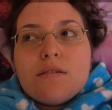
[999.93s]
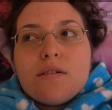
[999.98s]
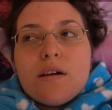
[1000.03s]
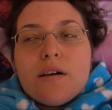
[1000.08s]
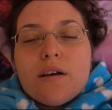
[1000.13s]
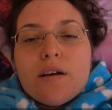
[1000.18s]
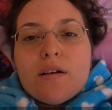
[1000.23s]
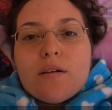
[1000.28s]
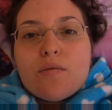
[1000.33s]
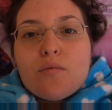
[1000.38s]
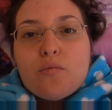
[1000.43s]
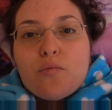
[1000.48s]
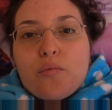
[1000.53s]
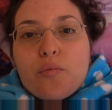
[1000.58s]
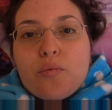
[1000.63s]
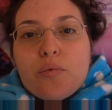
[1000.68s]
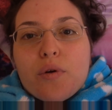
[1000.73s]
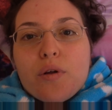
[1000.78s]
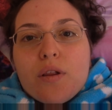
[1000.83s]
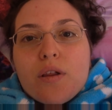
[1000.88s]
like,
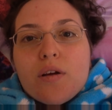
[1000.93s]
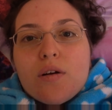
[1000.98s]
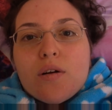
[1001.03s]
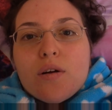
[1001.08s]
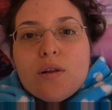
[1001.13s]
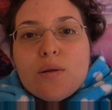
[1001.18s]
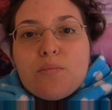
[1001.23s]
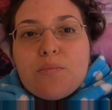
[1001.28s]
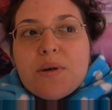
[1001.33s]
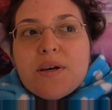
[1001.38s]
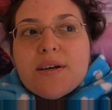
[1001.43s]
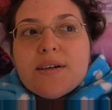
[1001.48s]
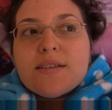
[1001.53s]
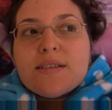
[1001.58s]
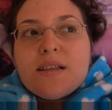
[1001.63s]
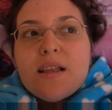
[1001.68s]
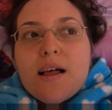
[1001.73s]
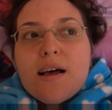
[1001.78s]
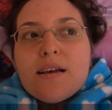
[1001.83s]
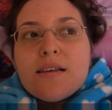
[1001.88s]
really early.
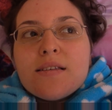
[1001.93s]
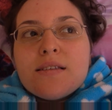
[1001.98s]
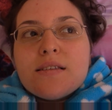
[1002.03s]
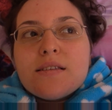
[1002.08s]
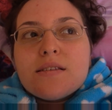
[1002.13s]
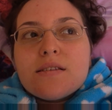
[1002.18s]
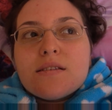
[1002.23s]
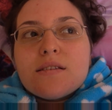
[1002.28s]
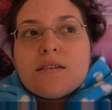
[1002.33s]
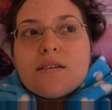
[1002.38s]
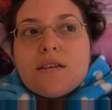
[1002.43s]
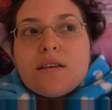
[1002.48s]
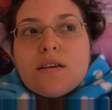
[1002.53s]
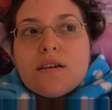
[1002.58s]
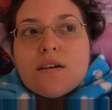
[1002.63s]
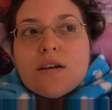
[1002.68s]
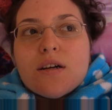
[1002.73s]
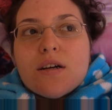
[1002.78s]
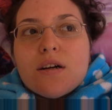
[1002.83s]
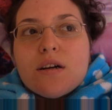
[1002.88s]
Because last
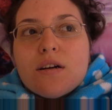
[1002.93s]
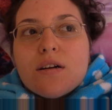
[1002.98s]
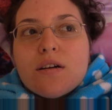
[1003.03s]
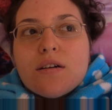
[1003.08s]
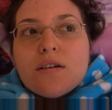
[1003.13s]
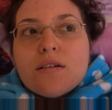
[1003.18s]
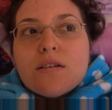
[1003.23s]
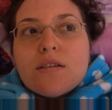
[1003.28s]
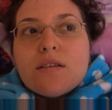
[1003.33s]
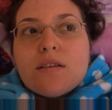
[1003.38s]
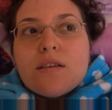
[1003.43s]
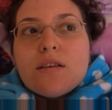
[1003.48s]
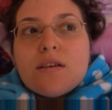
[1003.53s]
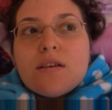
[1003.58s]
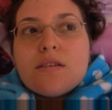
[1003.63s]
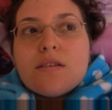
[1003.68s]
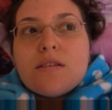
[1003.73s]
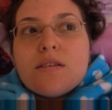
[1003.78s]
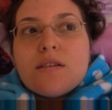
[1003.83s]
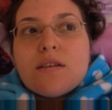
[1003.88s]
year,
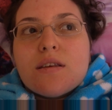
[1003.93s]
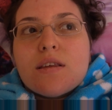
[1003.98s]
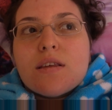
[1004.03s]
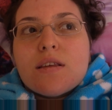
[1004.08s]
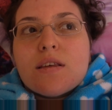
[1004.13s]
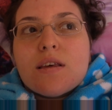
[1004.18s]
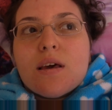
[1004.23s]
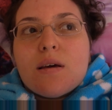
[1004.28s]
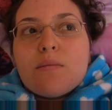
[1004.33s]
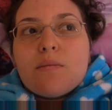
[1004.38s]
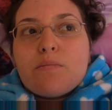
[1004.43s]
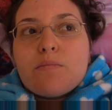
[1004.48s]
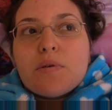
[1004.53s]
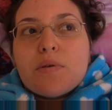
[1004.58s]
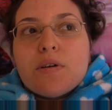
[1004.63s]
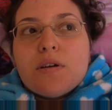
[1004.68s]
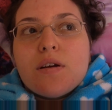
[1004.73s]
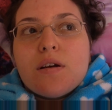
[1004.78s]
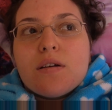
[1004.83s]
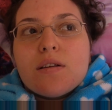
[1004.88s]
they kept
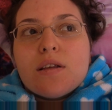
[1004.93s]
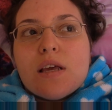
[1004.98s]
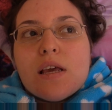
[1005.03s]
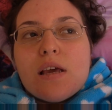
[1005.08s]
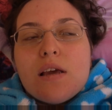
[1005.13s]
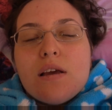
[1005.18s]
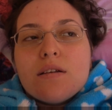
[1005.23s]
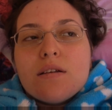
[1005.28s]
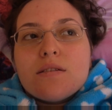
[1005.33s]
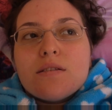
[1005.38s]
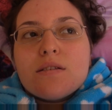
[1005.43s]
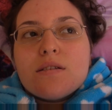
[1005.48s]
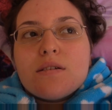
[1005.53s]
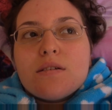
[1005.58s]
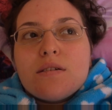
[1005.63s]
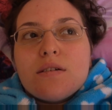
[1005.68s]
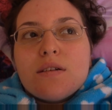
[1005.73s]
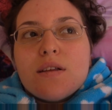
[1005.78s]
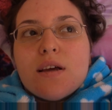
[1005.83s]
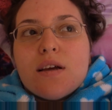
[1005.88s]
putting on the heat
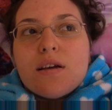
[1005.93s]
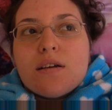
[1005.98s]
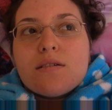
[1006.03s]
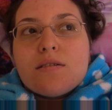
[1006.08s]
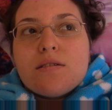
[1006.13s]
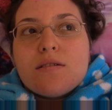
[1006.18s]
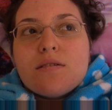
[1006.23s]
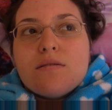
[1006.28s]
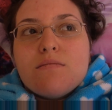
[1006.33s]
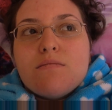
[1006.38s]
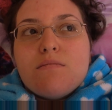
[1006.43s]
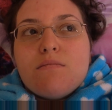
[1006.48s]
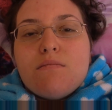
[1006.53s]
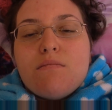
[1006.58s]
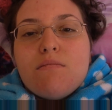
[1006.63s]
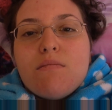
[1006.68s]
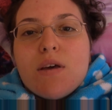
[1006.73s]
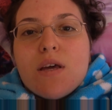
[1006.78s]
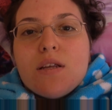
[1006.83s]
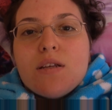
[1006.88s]
until, like,
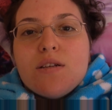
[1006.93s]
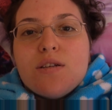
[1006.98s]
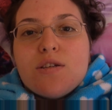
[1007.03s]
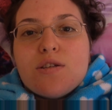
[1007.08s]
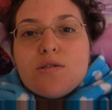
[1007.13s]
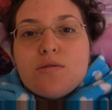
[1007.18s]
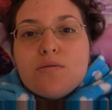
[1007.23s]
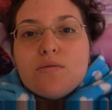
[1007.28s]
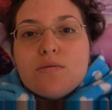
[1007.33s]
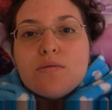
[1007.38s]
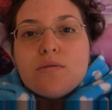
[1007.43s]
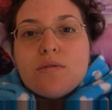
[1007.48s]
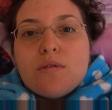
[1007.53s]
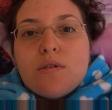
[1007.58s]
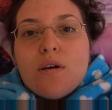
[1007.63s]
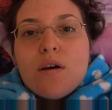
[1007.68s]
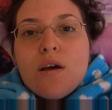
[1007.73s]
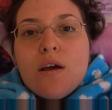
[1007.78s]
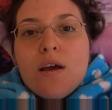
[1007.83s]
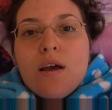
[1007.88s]
mid-June.
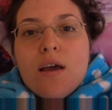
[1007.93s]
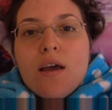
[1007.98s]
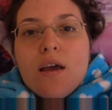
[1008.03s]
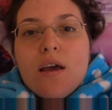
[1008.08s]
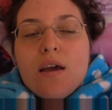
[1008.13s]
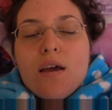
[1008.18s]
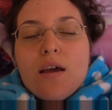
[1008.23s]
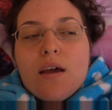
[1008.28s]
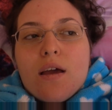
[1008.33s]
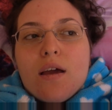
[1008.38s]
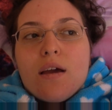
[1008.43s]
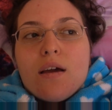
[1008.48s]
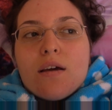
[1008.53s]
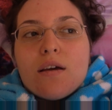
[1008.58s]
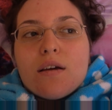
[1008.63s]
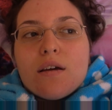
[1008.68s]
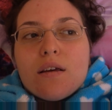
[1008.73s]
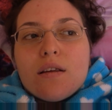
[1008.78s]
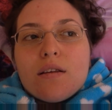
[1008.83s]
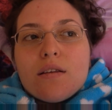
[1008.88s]

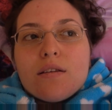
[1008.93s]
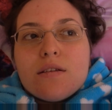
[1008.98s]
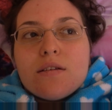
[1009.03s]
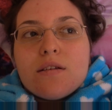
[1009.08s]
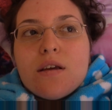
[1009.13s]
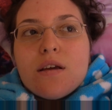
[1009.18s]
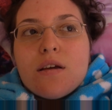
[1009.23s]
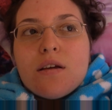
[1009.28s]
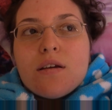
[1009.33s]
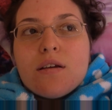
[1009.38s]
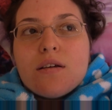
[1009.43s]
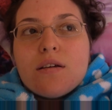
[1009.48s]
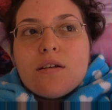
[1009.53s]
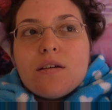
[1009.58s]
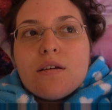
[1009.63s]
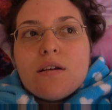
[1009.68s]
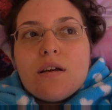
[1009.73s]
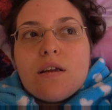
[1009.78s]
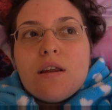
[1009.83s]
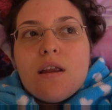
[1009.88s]
And
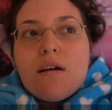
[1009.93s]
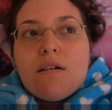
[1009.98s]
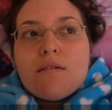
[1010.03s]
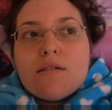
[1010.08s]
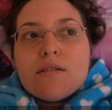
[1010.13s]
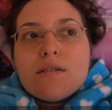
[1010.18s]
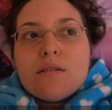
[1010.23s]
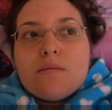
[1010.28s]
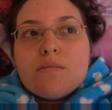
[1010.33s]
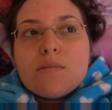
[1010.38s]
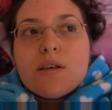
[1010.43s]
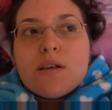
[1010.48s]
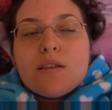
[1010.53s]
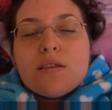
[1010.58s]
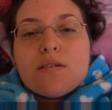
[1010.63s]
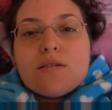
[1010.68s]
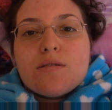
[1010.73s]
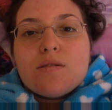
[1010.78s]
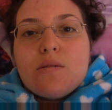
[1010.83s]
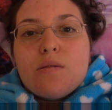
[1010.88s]
now it seems like
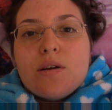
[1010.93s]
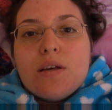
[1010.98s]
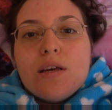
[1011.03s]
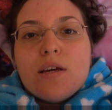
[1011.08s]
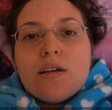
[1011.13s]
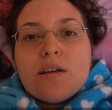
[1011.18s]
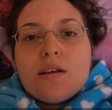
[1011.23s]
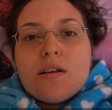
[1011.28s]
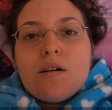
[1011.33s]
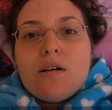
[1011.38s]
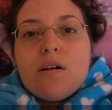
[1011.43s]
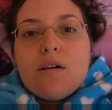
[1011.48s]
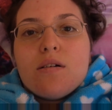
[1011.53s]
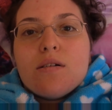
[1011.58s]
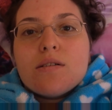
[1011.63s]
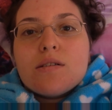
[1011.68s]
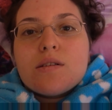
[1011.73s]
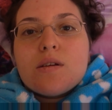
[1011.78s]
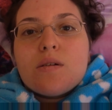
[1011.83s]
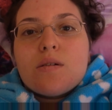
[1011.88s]
there's no heat at
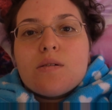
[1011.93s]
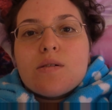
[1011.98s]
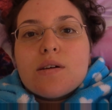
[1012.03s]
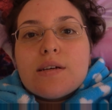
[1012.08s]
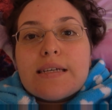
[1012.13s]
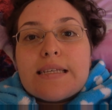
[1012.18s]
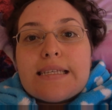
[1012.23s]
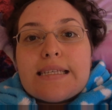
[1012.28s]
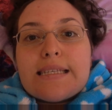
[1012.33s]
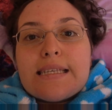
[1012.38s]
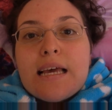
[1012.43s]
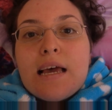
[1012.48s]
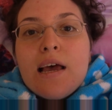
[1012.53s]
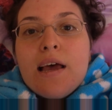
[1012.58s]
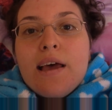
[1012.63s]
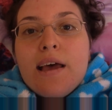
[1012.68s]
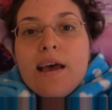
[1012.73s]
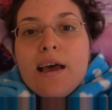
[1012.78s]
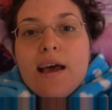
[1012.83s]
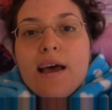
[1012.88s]
all, so it's
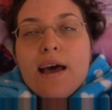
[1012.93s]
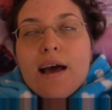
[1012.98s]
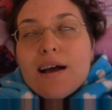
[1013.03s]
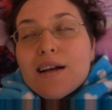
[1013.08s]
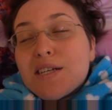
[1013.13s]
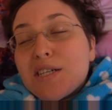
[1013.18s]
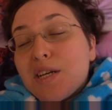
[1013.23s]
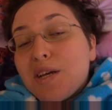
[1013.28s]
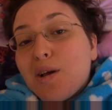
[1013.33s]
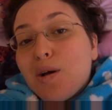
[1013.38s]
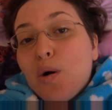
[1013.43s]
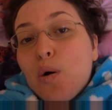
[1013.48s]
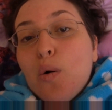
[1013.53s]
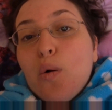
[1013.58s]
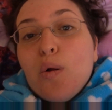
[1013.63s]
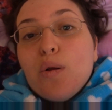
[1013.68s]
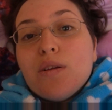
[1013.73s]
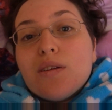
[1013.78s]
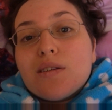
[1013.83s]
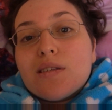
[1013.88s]
actually
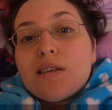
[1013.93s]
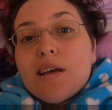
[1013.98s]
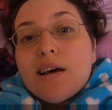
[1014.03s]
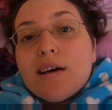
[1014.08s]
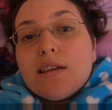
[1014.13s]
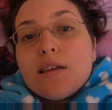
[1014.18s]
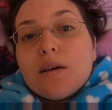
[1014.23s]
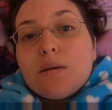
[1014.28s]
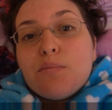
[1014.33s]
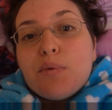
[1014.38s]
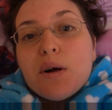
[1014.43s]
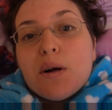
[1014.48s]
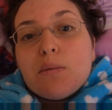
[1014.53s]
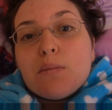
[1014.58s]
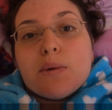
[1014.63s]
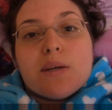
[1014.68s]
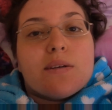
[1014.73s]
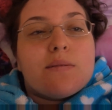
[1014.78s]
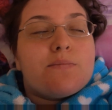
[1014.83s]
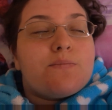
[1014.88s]
cold inside the
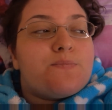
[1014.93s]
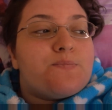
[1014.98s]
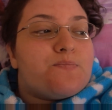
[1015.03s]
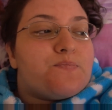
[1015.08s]
apartment.